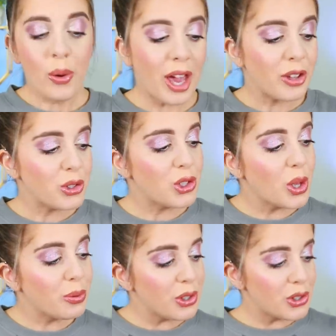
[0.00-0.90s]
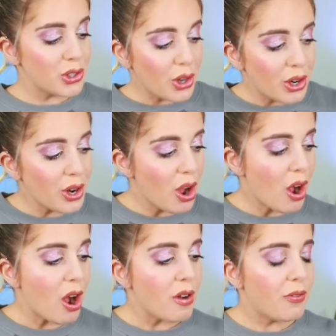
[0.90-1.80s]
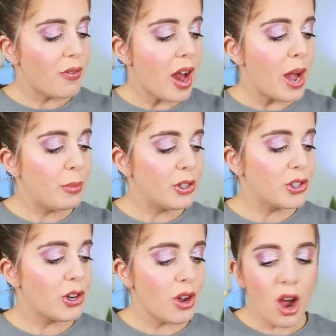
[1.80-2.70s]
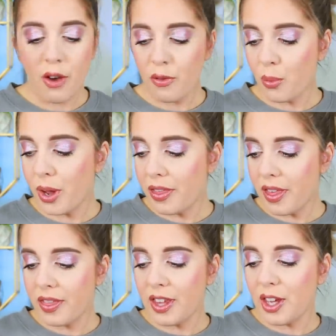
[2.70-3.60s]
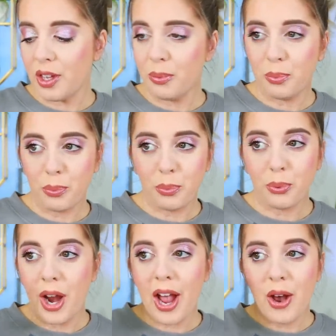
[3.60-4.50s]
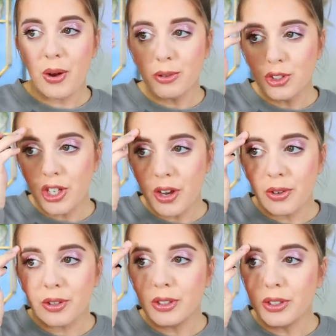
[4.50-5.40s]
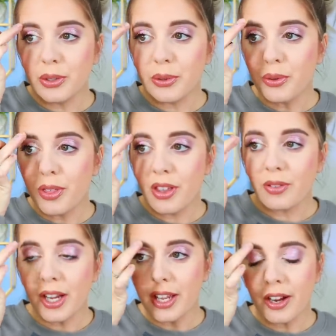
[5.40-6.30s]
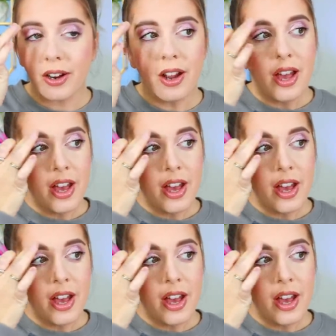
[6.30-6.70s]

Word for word: Okay, so to start off, I'm gonna start off with the brow gel glue thing right here.